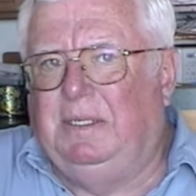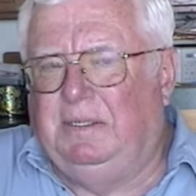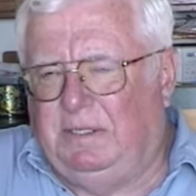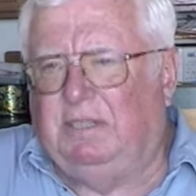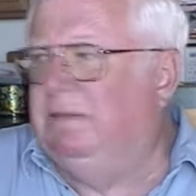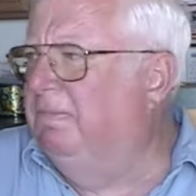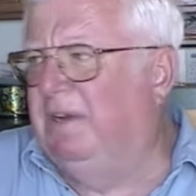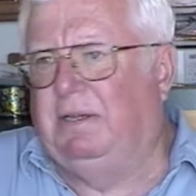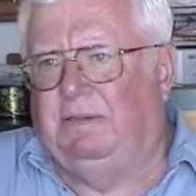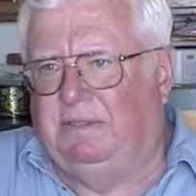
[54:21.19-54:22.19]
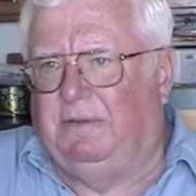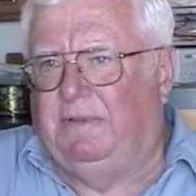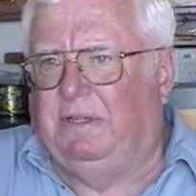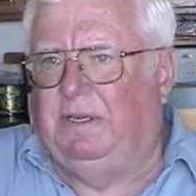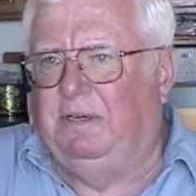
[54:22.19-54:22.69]
were they? just the regular
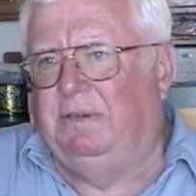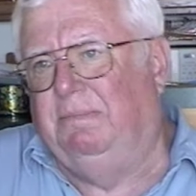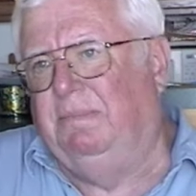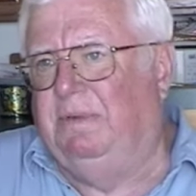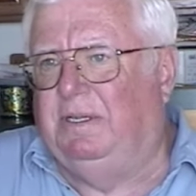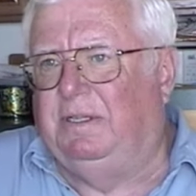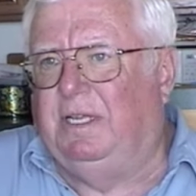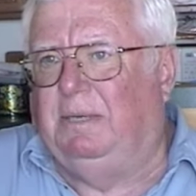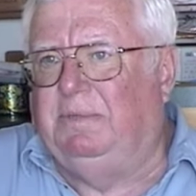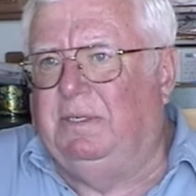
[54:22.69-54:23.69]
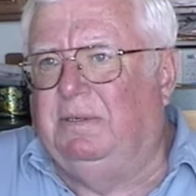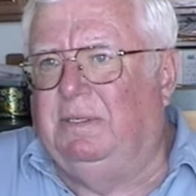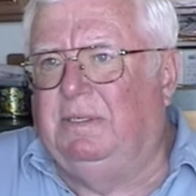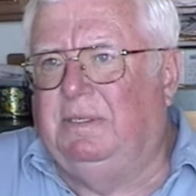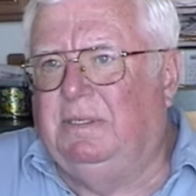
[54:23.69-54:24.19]
stuff that you hear on the tapes, you
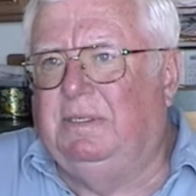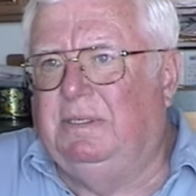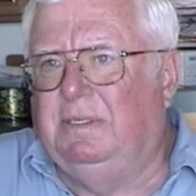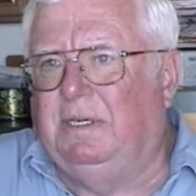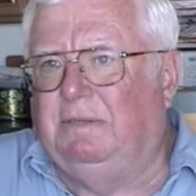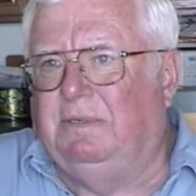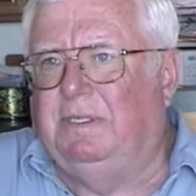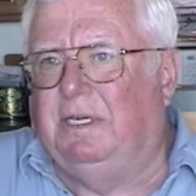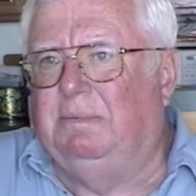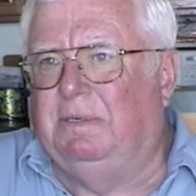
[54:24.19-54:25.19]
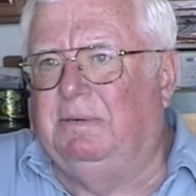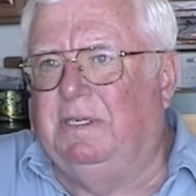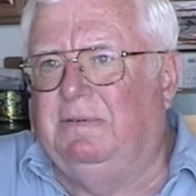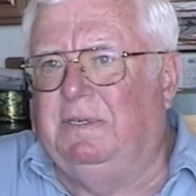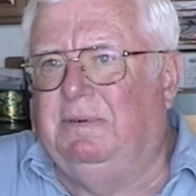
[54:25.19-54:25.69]
know, the country type or
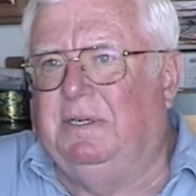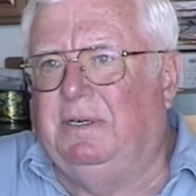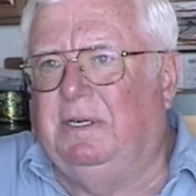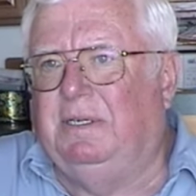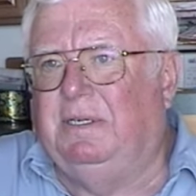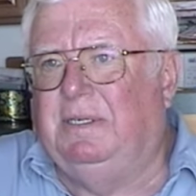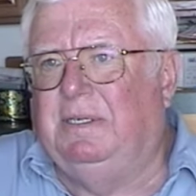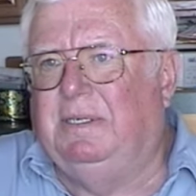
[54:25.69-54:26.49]
whatever you want to call them.